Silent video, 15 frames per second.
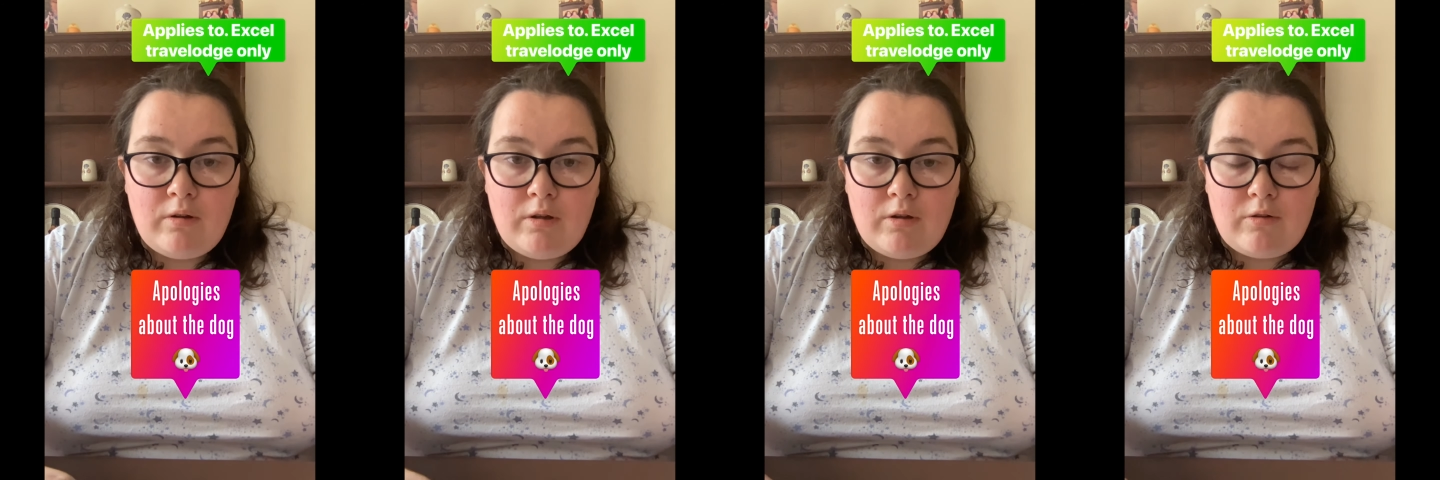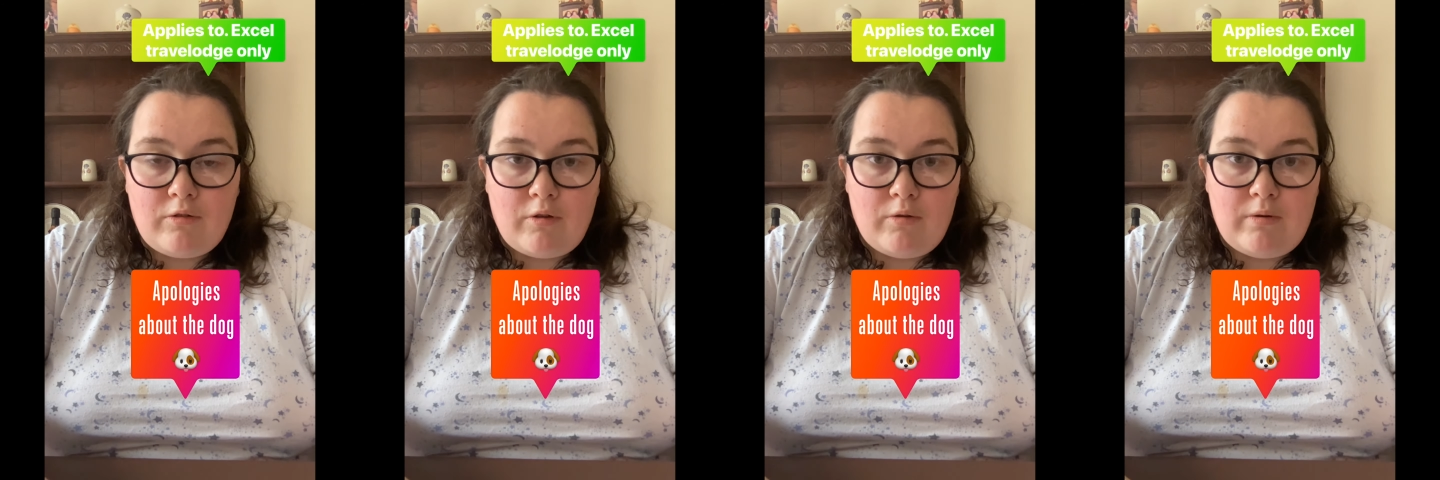
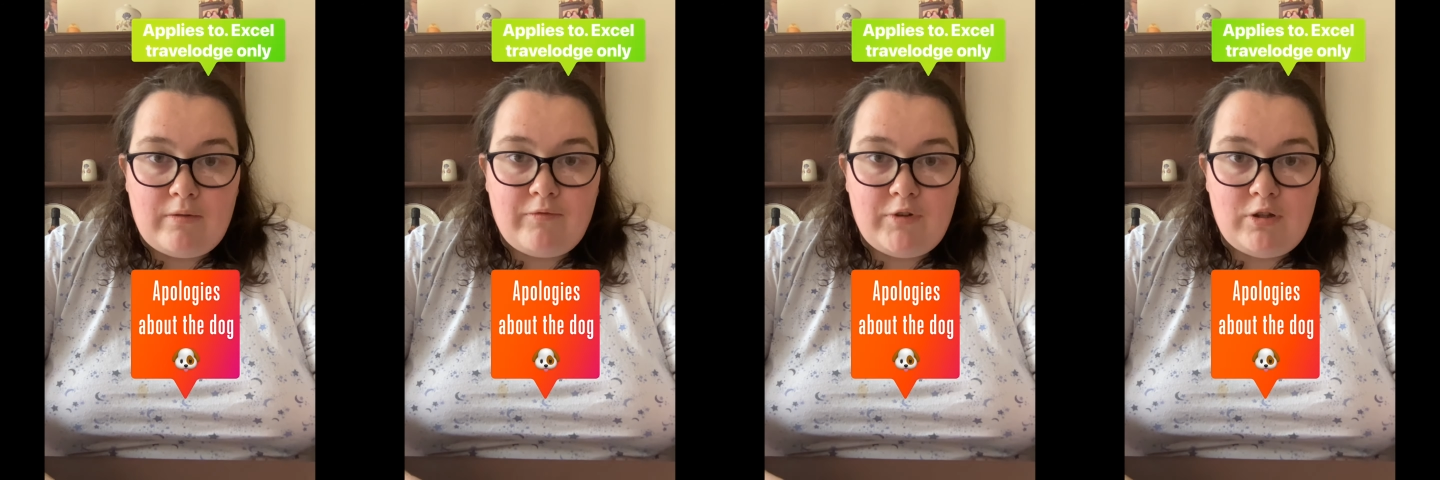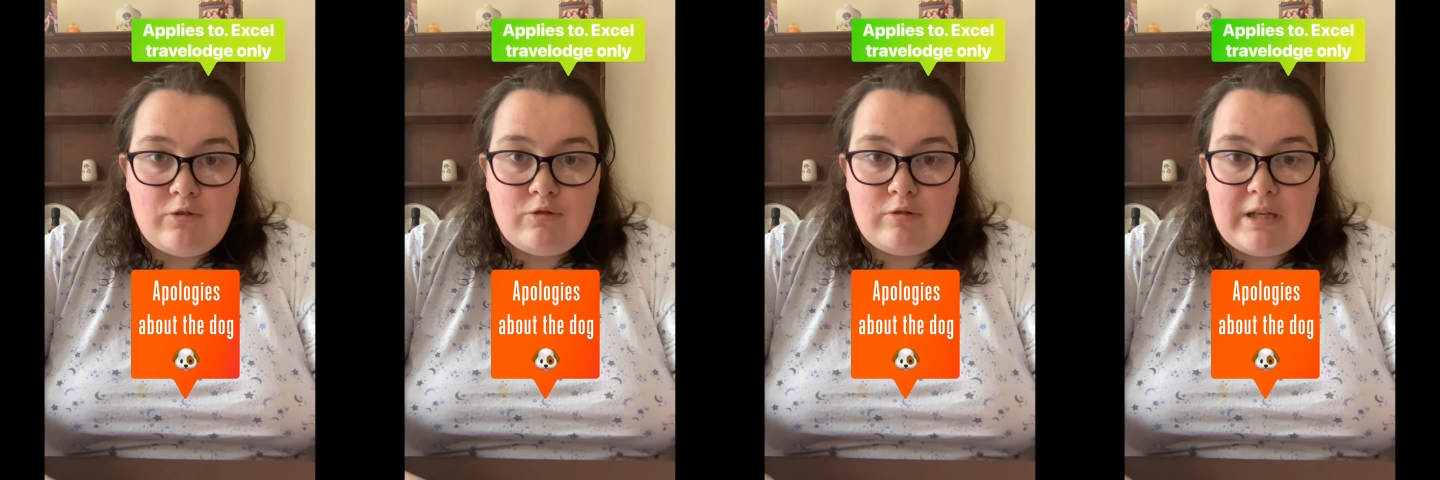So if
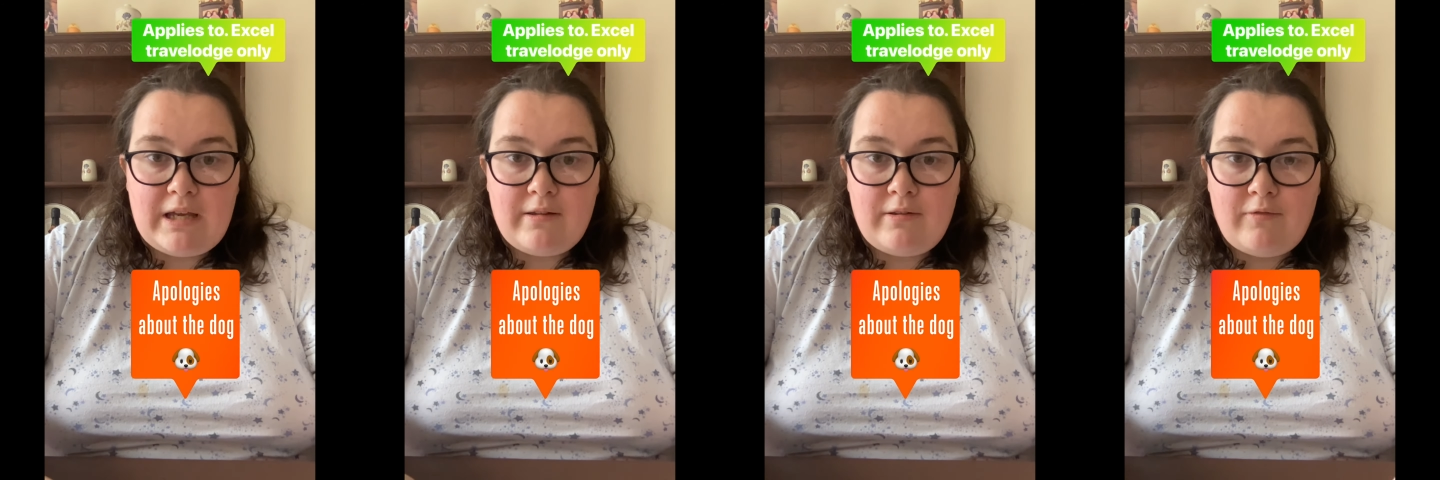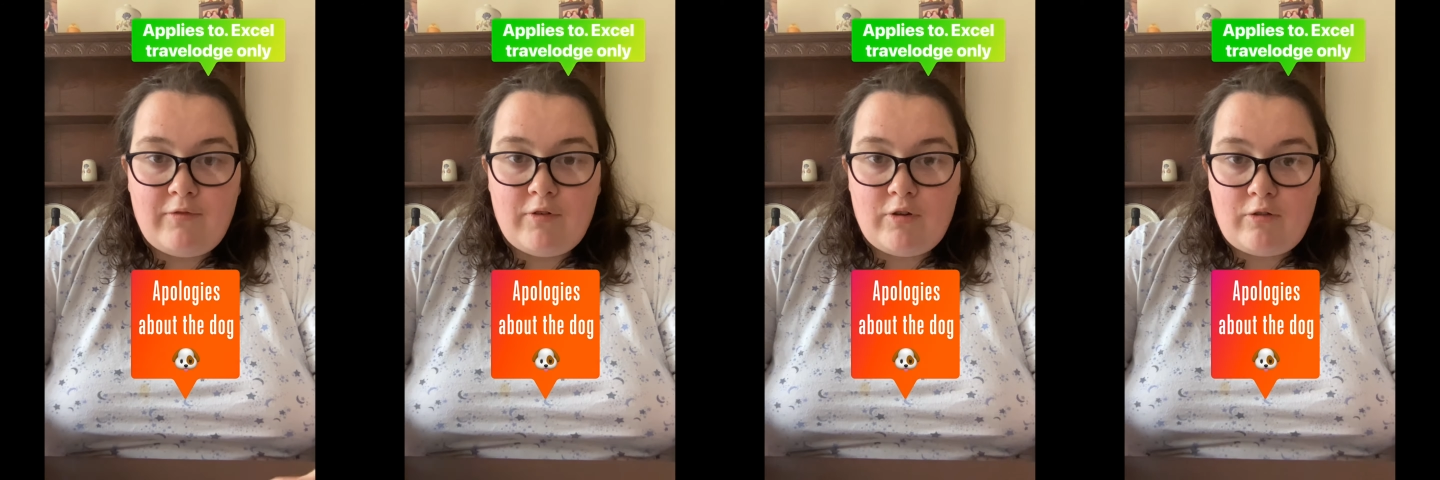you do get in the
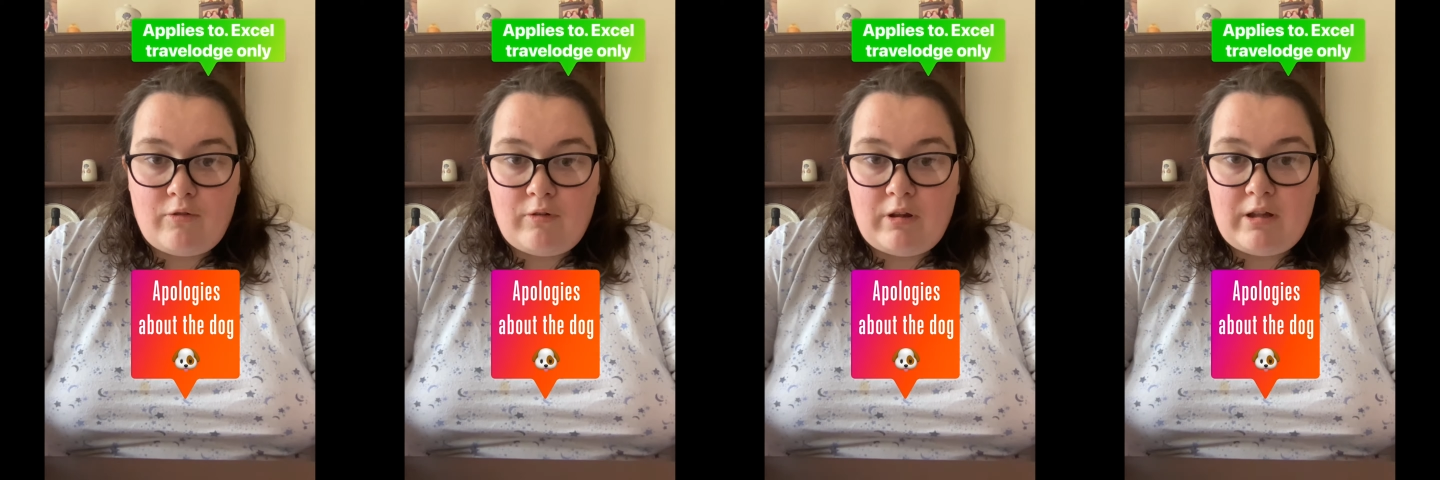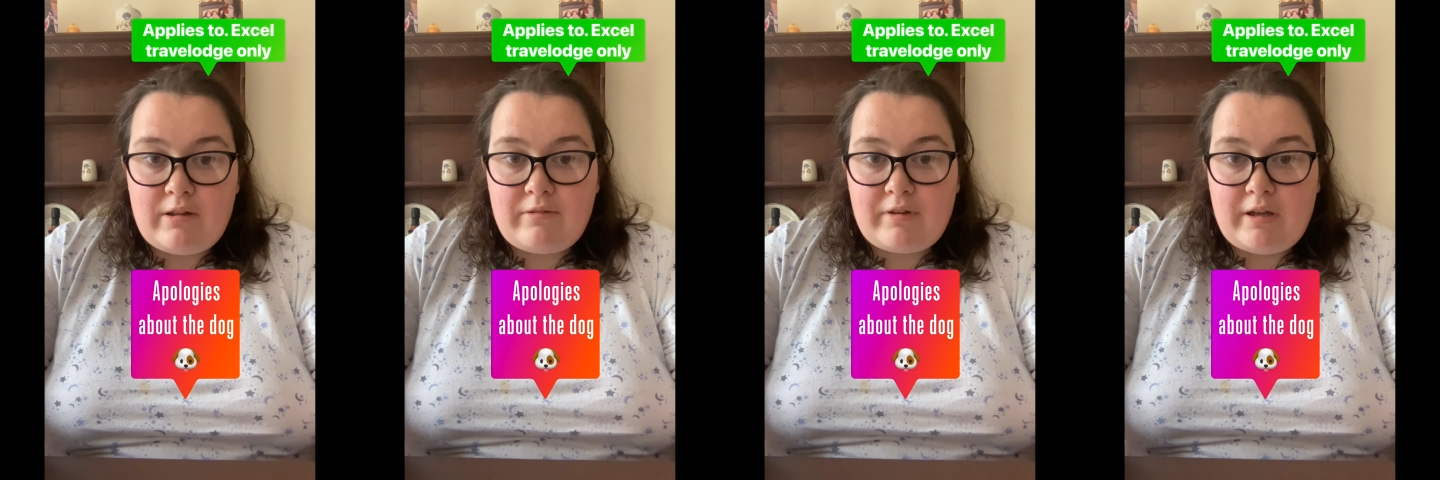first or the
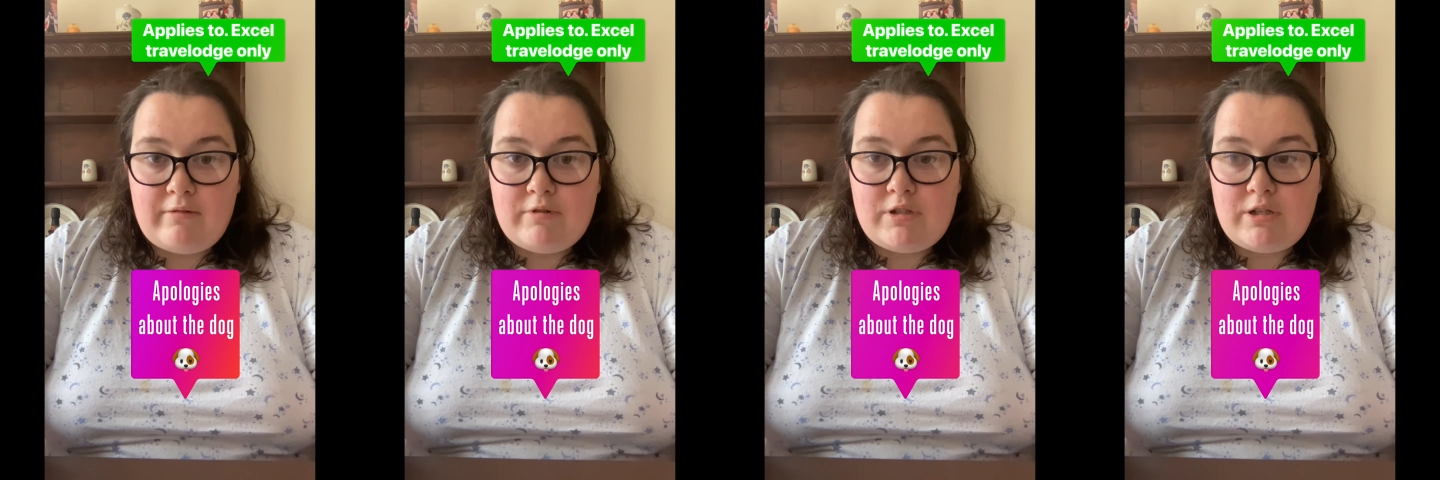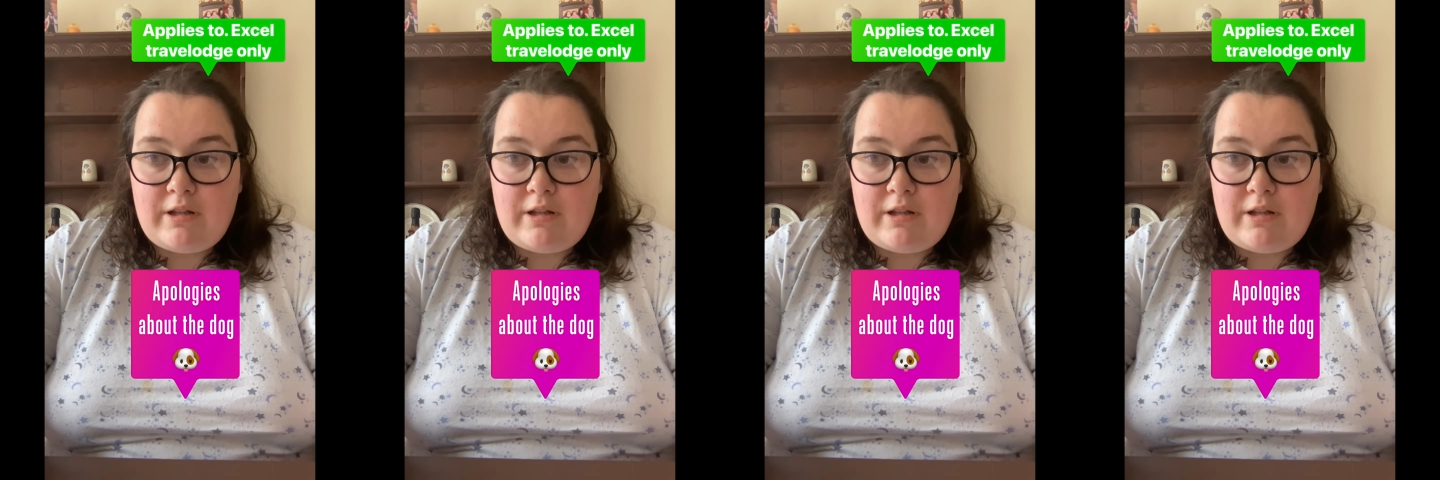last carriage,